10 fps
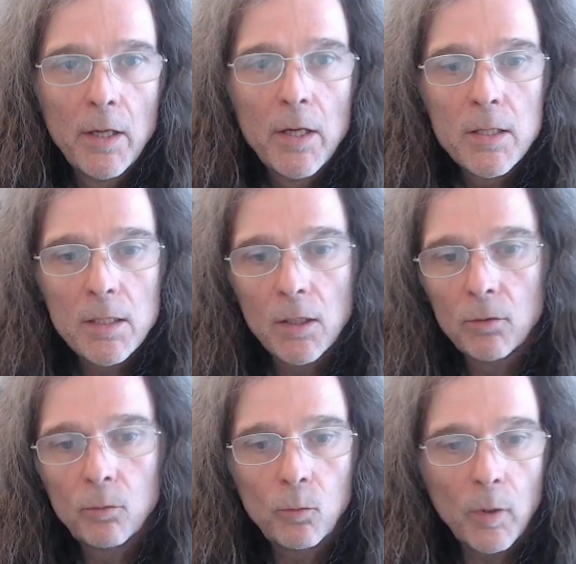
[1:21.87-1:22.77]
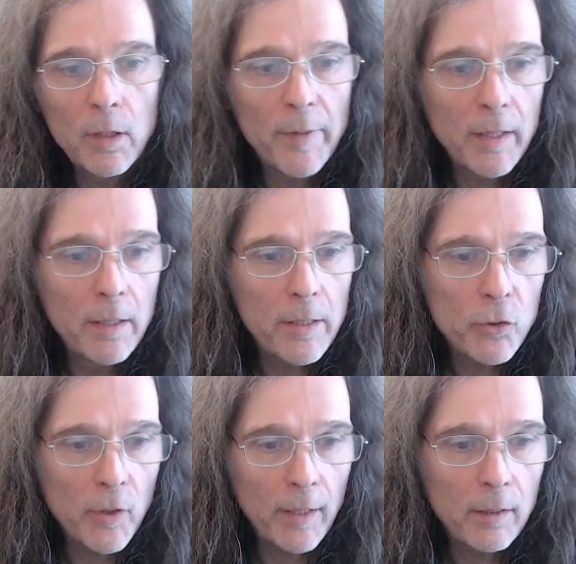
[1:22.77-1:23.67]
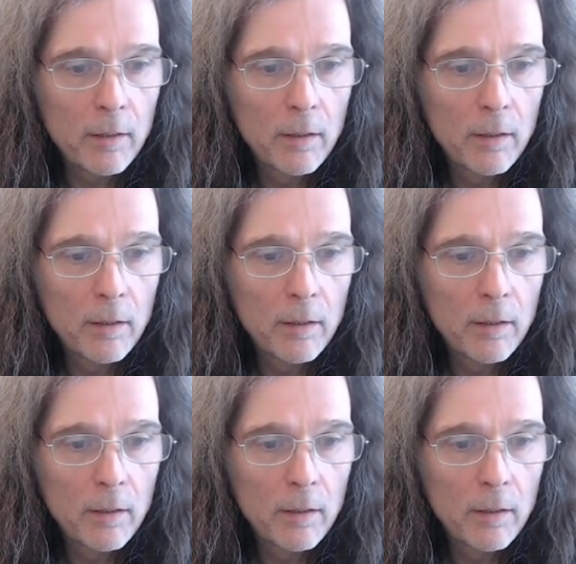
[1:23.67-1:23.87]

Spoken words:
So we're going to make another track,